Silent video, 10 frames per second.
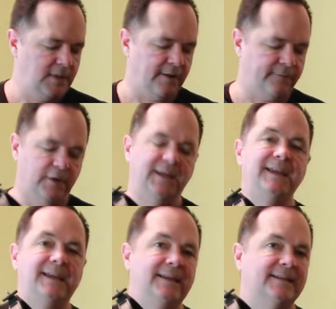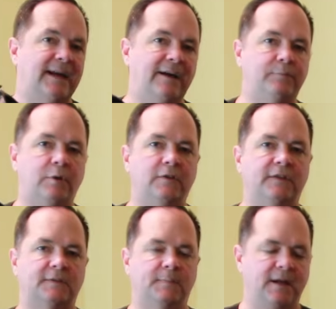Now for ease, I've brought
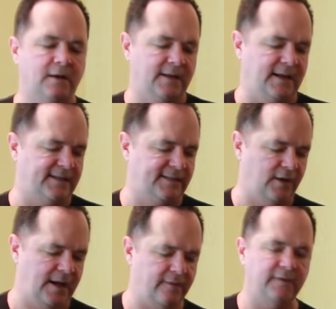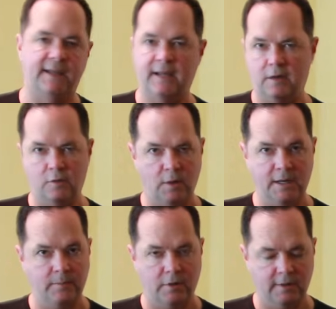this mount and I still have the
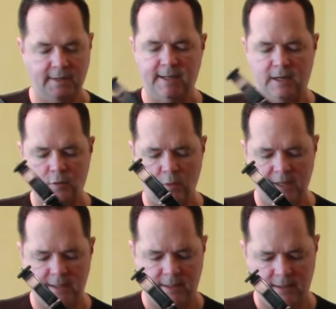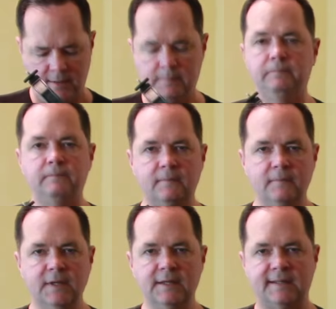counterweight bar and the counterweight
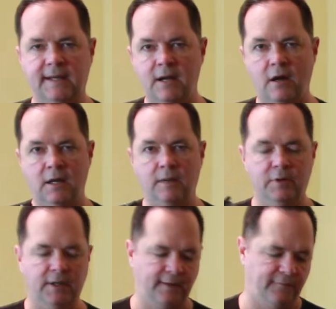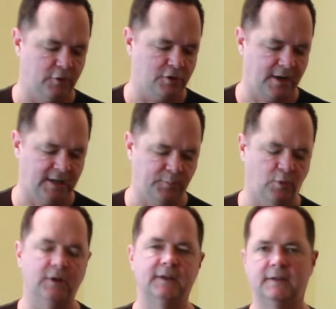sitting on it, but if you're
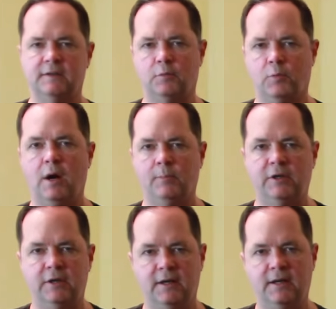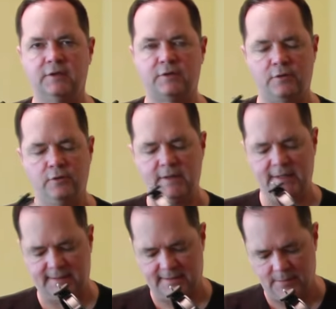transporting this, you're probably going to unscrew
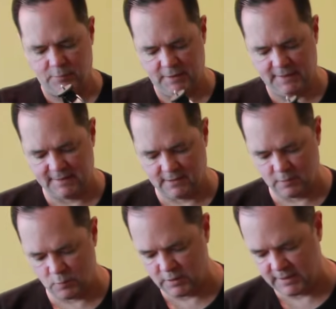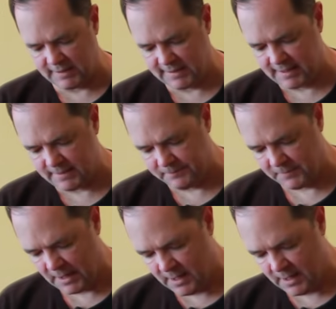this and put these on one at a time.